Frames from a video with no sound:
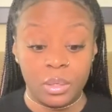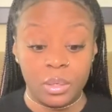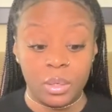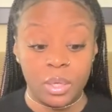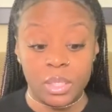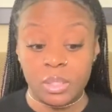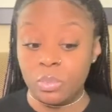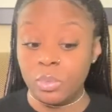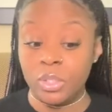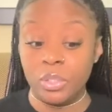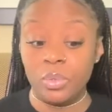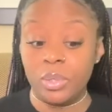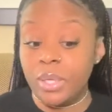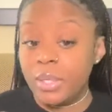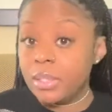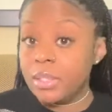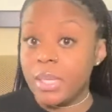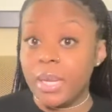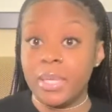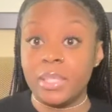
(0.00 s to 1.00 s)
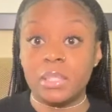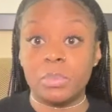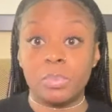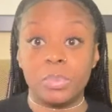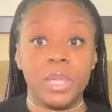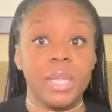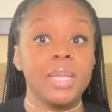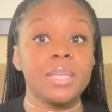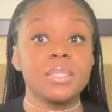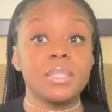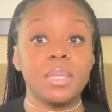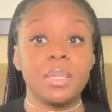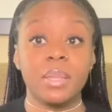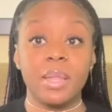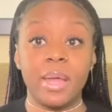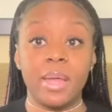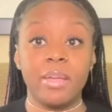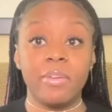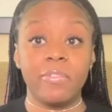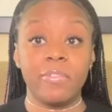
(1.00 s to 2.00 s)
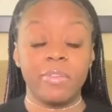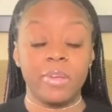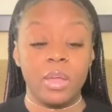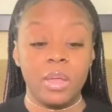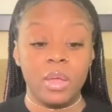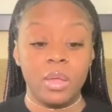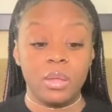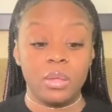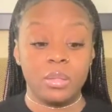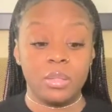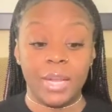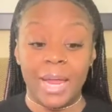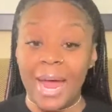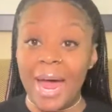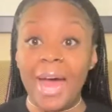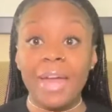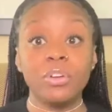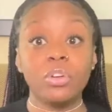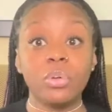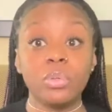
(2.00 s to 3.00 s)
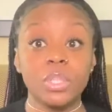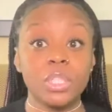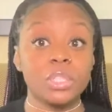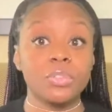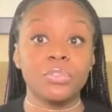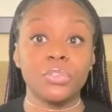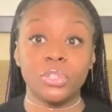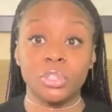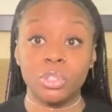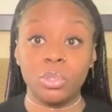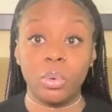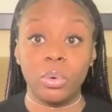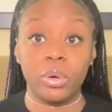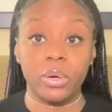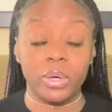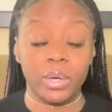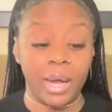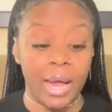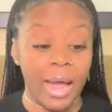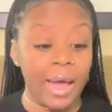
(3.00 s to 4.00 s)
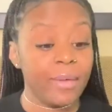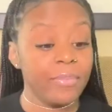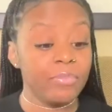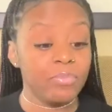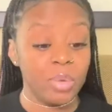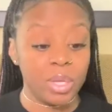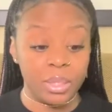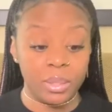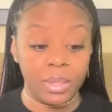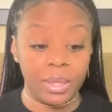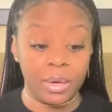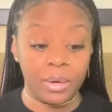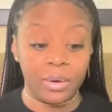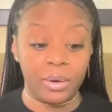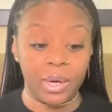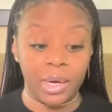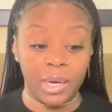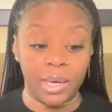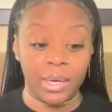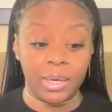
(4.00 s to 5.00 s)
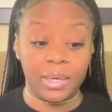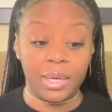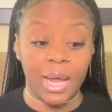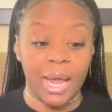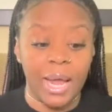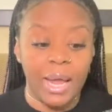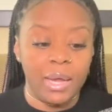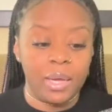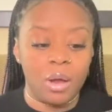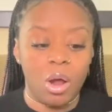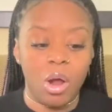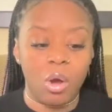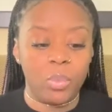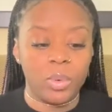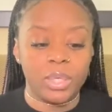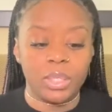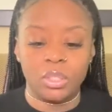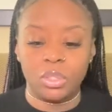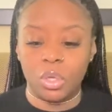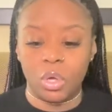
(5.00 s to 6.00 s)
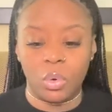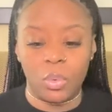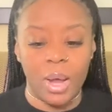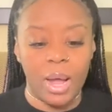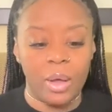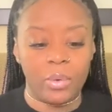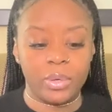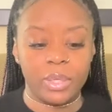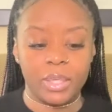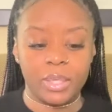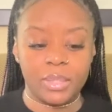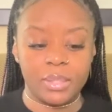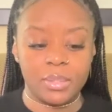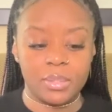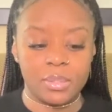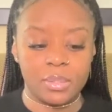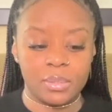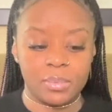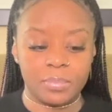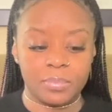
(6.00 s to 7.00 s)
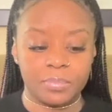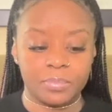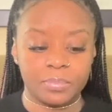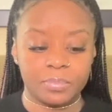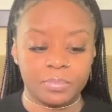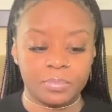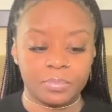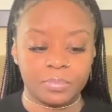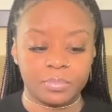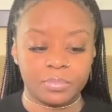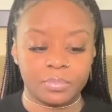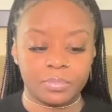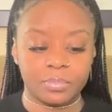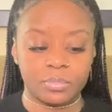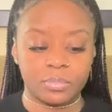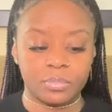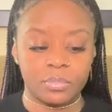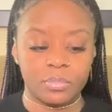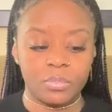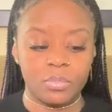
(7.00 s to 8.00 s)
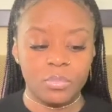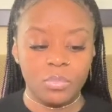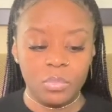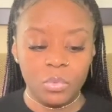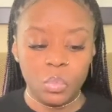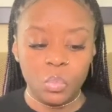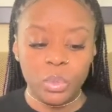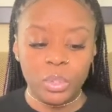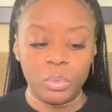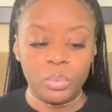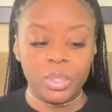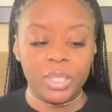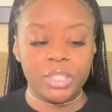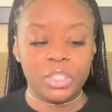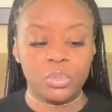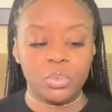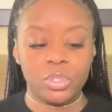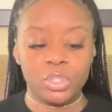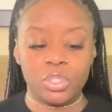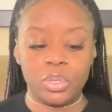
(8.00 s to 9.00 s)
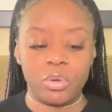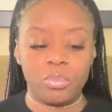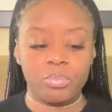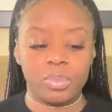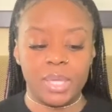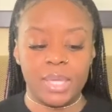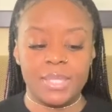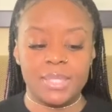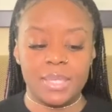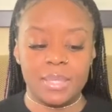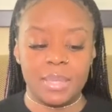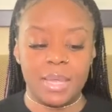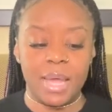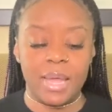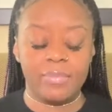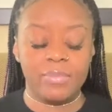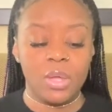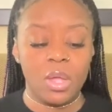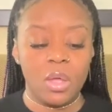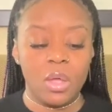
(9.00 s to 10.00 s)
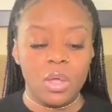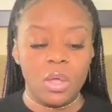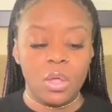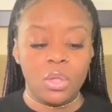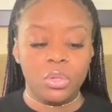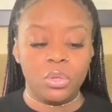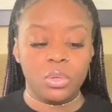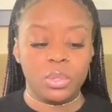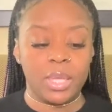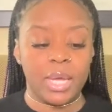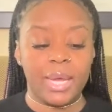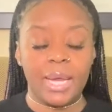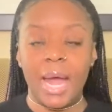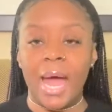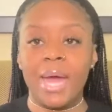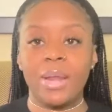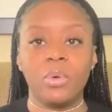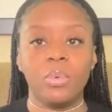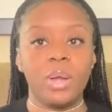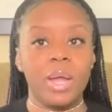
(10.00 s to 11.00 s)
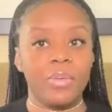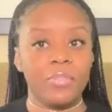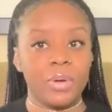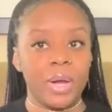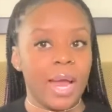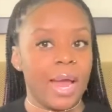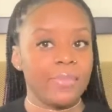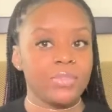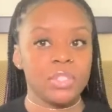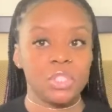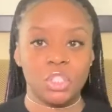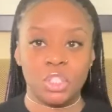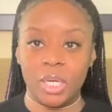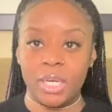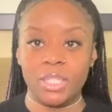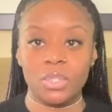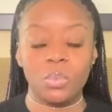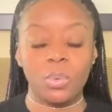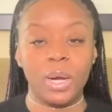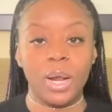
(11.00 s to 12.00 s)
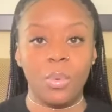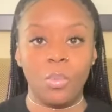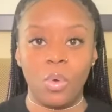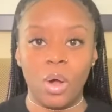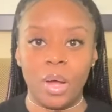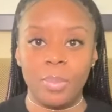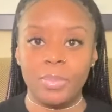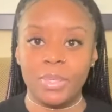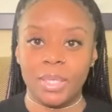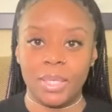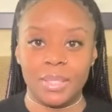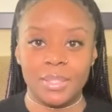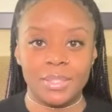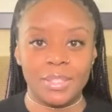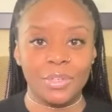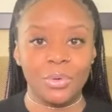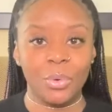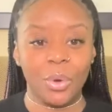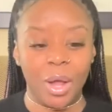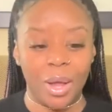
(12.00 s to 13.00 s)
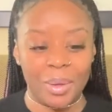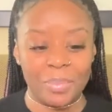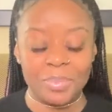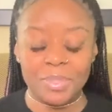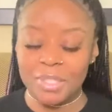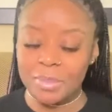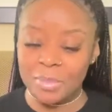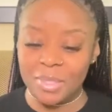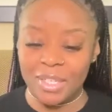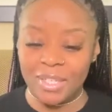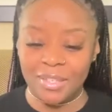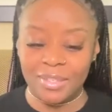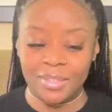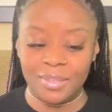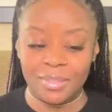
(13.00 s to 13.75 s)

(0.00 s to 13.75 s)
Because when you get to that place in life, I know this for sure. I've been there and I already know how it is. When you get to a certain place in life, you're like, I don't ever have to chase what I want because it'll come to me